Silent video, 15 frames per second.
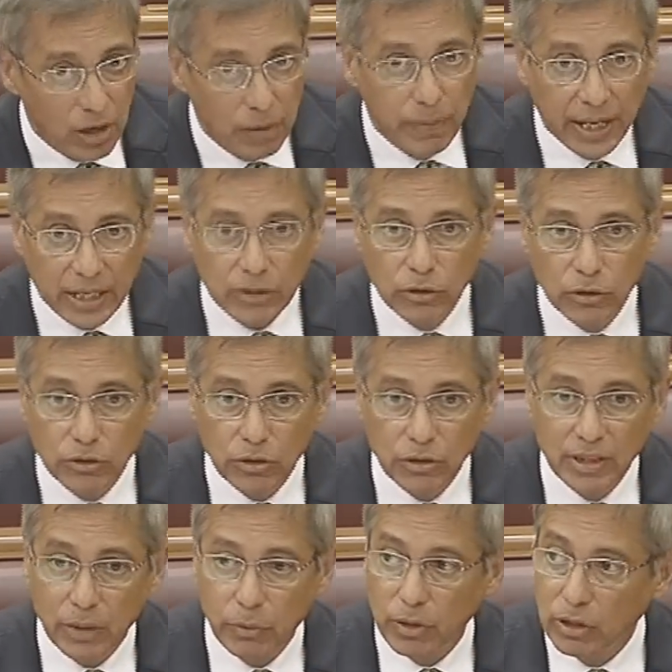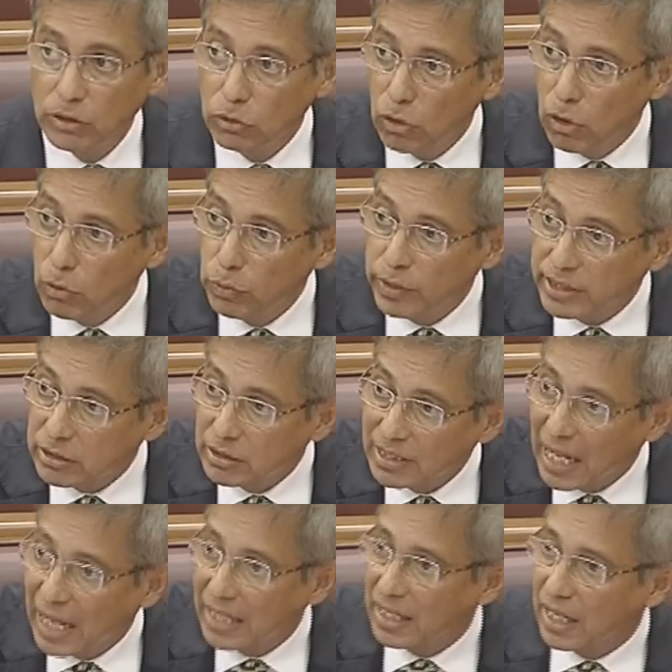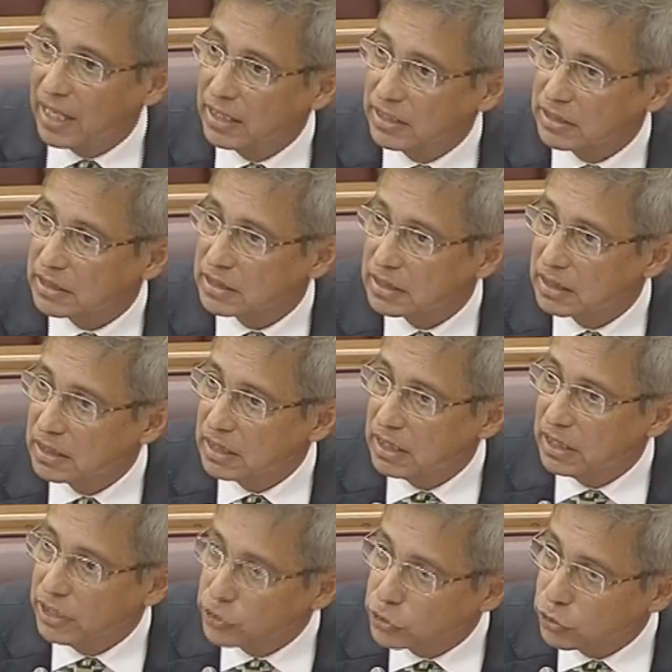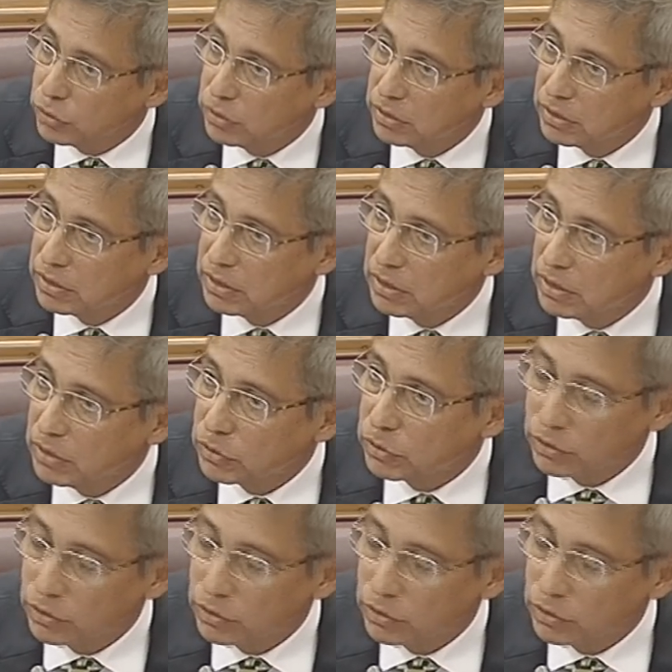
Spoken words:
the World Bank noted there were no written guidelines issued